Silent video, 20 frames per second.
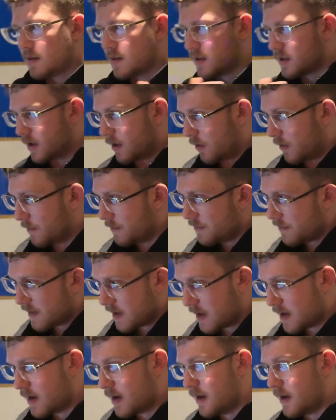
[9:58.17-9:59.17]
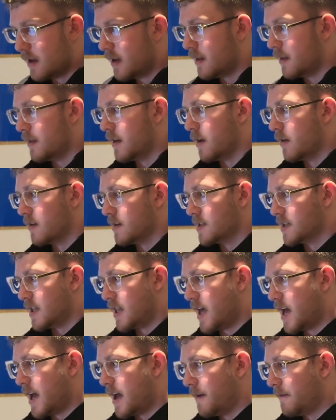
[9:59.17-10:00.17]
So there's
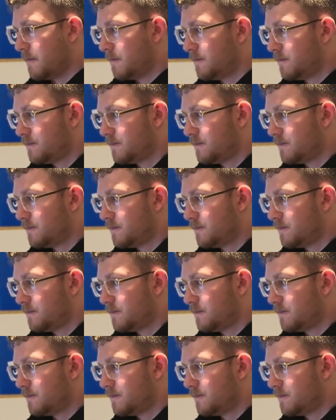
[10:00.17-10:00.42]
that.